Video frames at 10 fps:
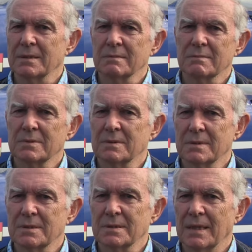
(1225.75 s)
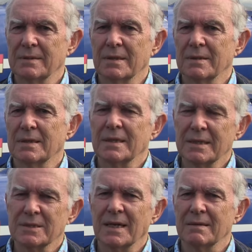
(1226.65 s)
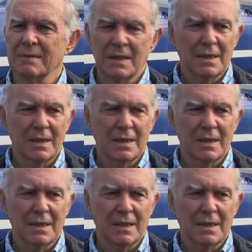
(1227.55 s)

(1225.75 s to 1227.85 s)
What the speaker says: and this and that and the other, and at least get